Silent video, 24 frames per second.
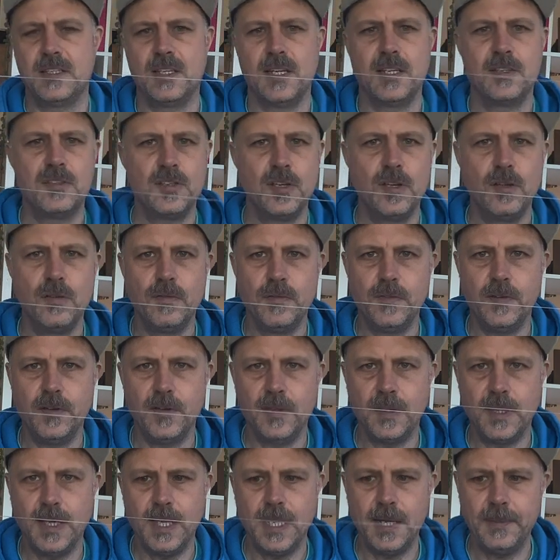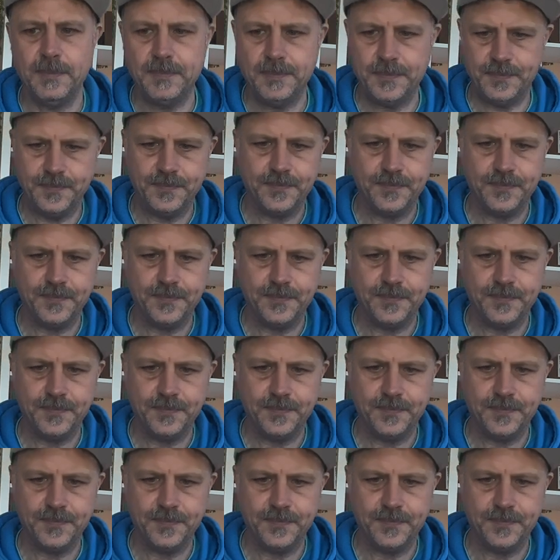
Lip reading: say 2 foot there,